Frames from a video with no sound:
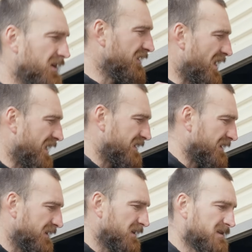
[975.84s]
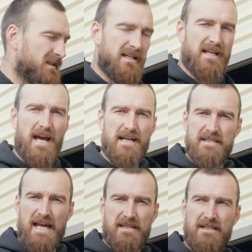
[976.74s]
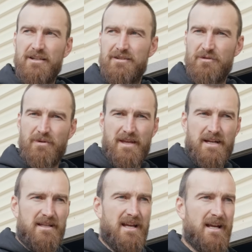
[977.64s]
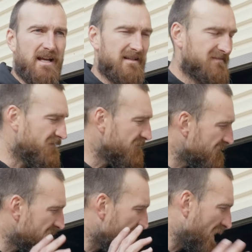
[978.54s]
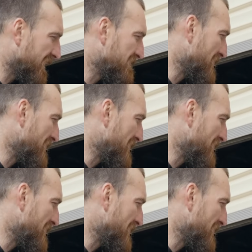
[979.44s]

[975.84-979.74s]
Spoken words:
on like the littlest thing that has nothing to do with anything. It's f***ing